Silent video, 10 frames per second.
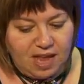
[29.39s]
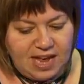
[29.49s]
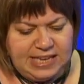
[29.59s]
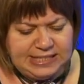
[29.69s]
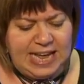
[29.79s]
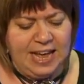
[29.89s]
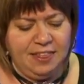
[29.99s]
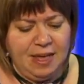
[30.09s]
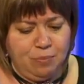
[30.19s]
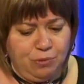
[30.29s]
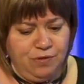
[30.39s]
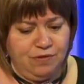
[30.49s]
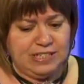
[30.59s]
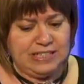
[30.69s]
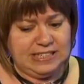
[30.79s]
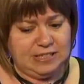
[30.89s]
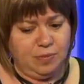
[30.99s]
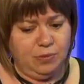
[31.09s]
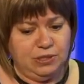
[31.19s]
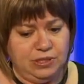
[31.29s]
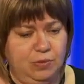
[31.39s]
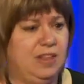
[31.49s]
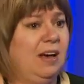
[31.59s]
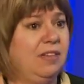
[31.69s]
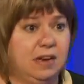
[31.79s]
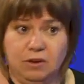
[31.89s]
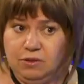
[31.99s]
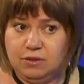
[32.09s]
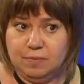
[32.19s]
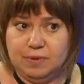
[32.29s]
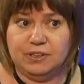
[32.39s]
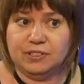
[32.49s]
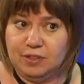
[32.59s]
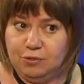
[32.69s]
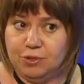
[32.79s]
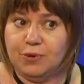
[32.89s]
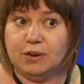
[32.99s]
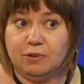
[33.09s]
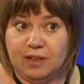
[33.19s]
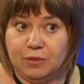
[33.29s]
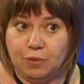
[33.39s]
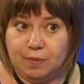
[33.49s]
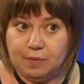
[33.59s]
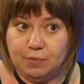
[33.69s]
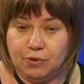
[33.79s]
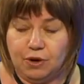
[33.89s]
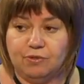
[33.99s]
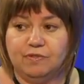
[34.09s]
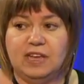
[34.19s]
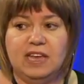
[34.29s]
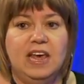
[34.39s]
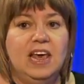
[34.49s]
is that their boyfriends are disappointed with how they look because they thought they're going to look like the women in pornography.